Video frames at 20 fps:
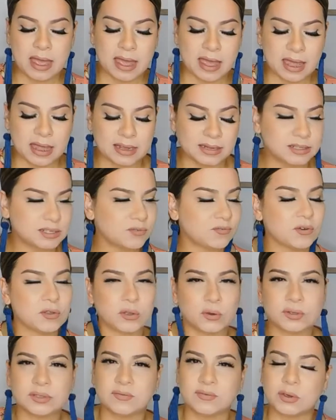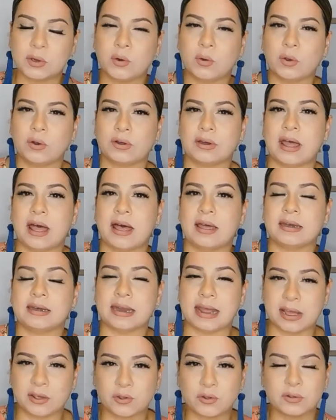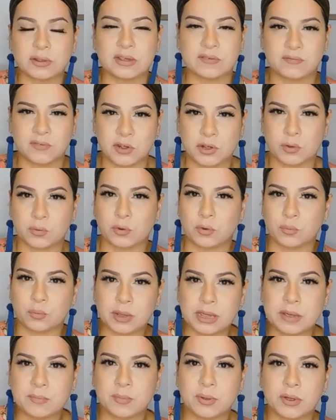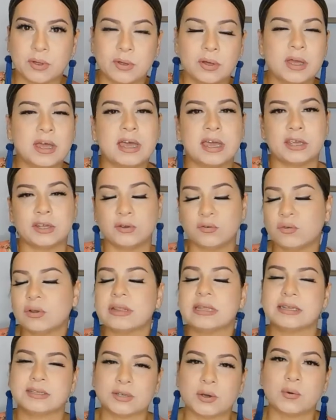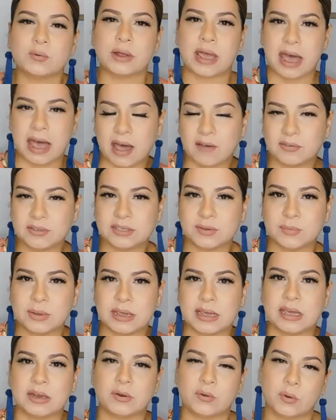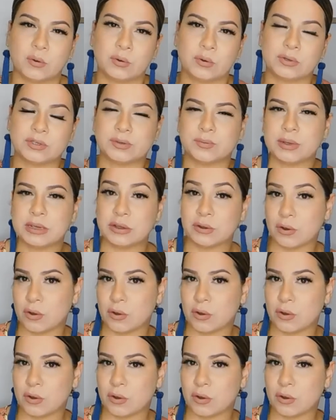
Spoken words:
And for those of you who are not naturally visual people, you really don't have to be in order to be your